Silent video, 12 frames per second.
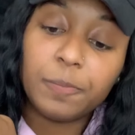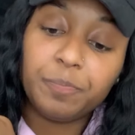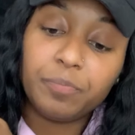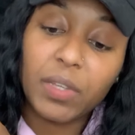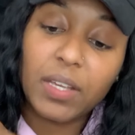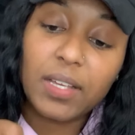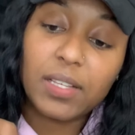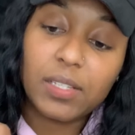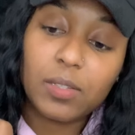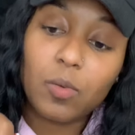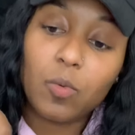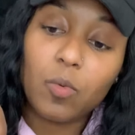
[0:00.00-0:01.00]

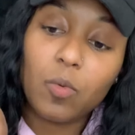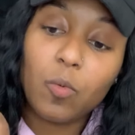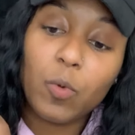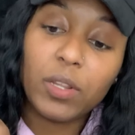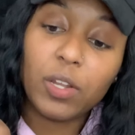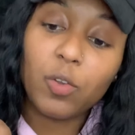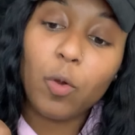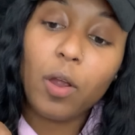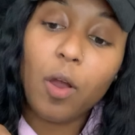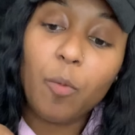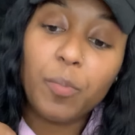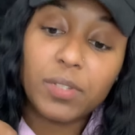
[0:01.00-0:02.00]
Because when the door
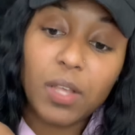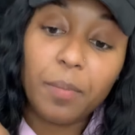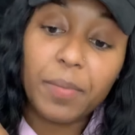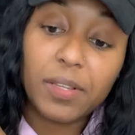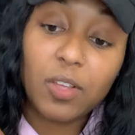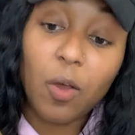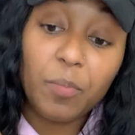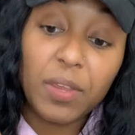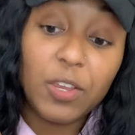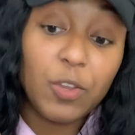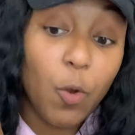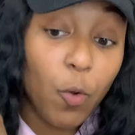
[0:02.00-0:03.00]
opens up, it's going to be
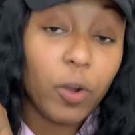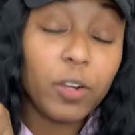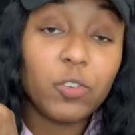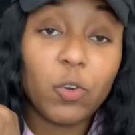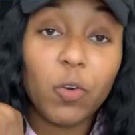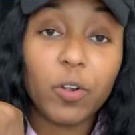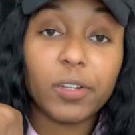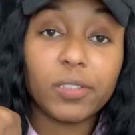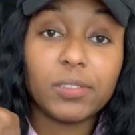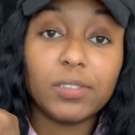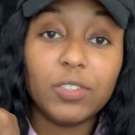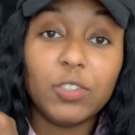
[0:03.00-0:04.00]
your door.
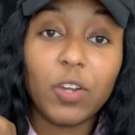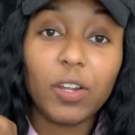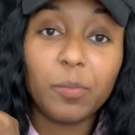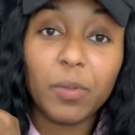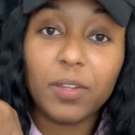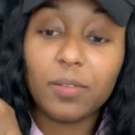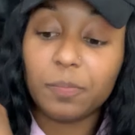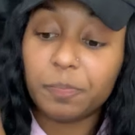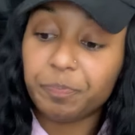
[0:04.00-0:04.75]
You know what I mean?